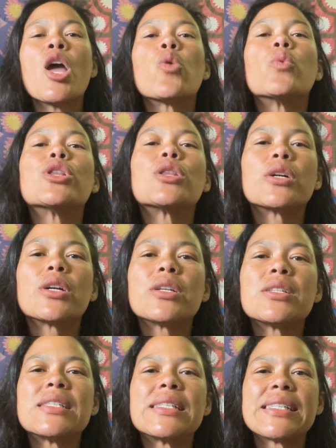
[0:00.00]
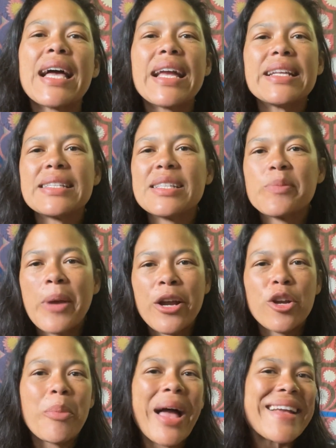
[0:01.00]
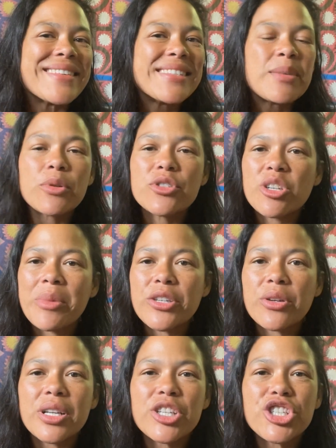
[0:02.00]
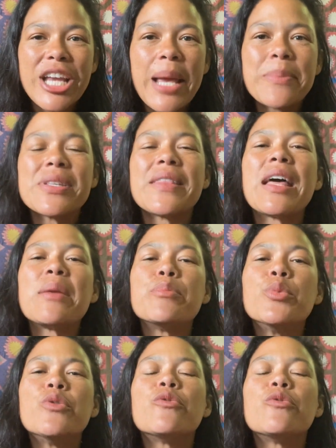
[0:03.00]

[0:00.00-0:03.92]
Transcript: We'll learn designs inspired by simple geometric shapes that move